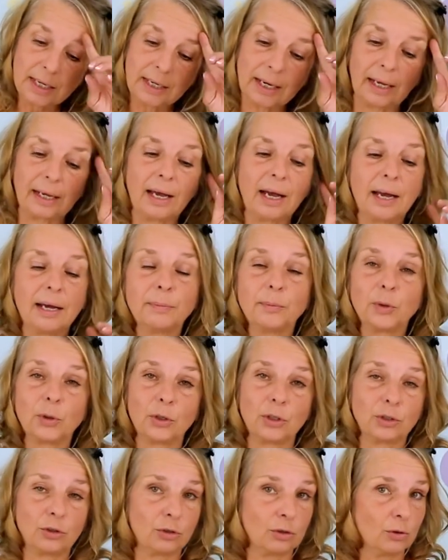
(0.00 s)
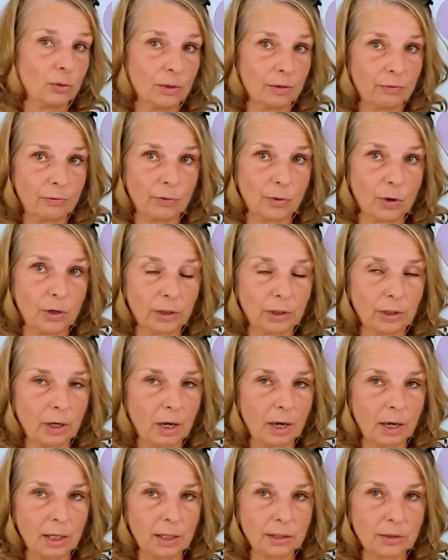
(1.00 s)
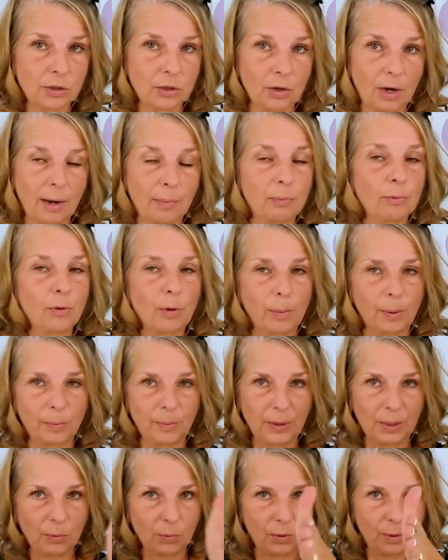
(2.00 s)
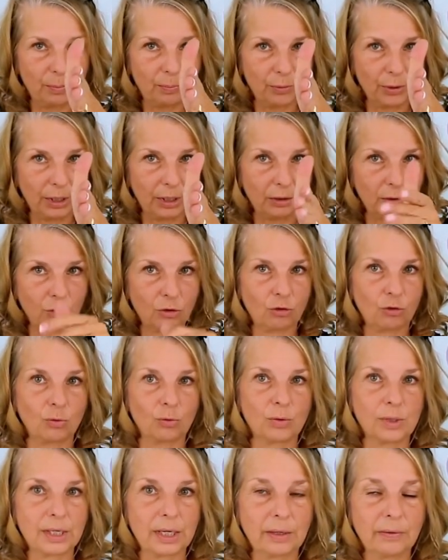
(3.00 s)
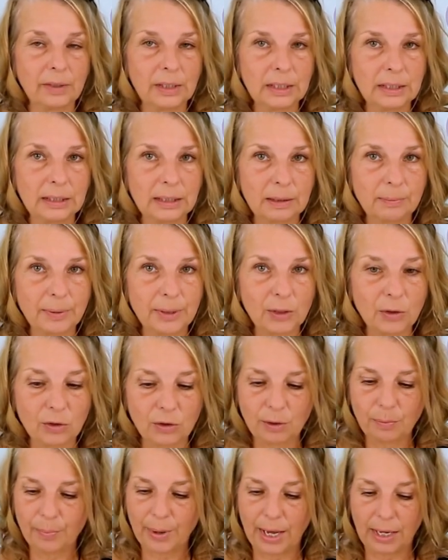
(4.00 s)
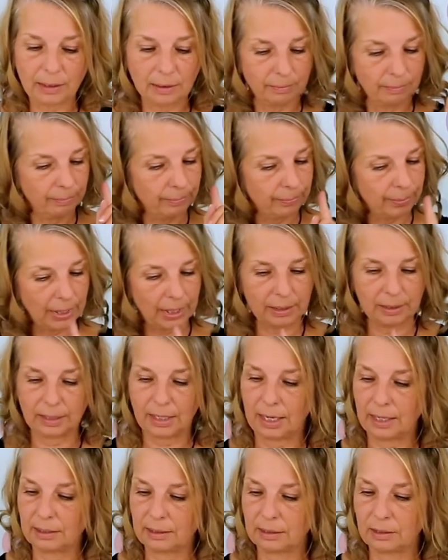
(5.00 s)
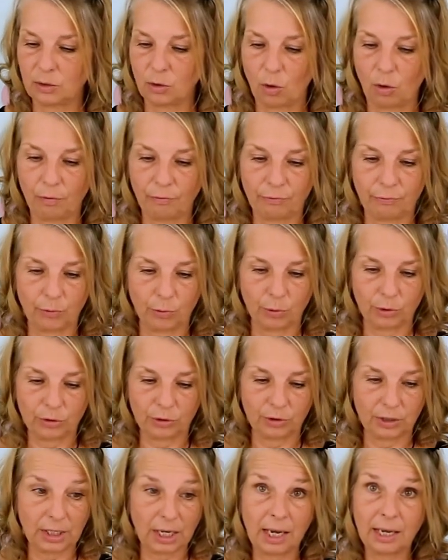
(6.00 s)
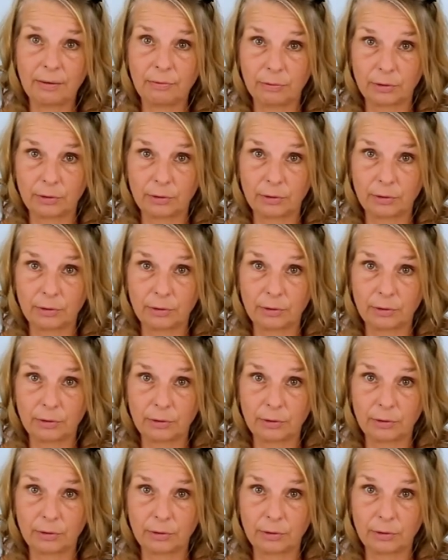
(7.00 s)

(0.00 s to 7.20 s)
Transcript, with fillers: Like I'm going to do it for a girl, so I probably will bring the shoulder in a little bit on the pattern, but that is not for today.